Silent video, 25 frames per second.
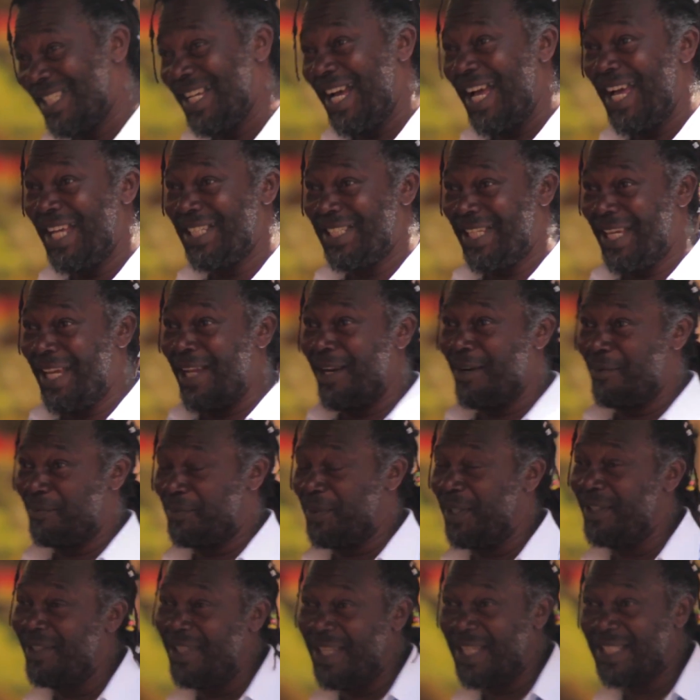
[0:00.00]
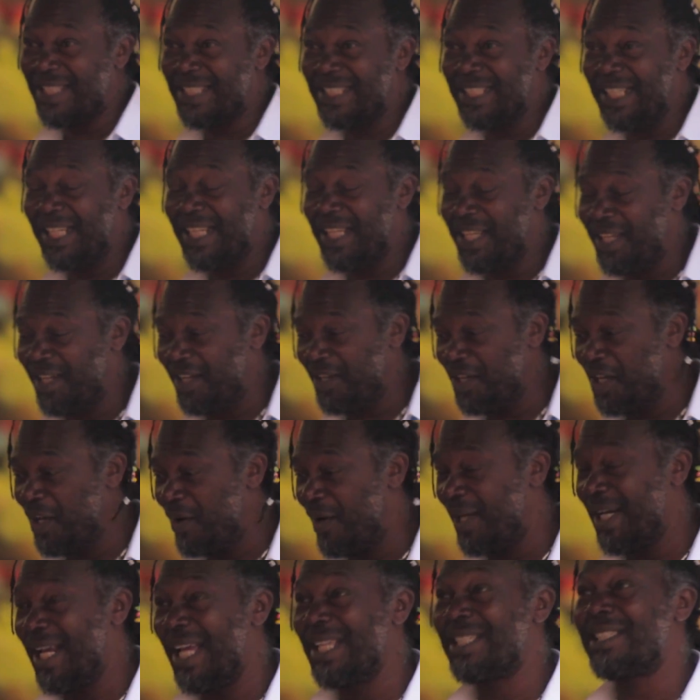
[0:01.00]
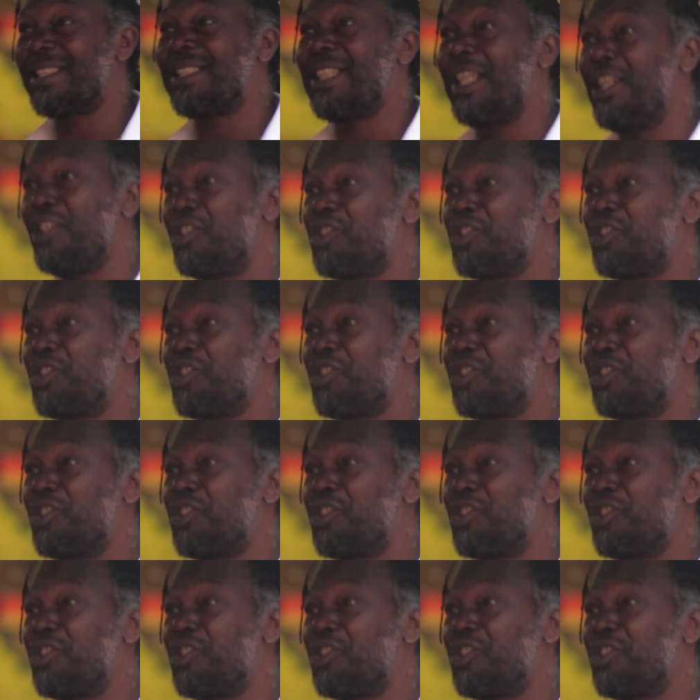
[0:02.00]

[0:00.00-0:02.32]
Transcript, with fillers: guys helped and they're still here now and I still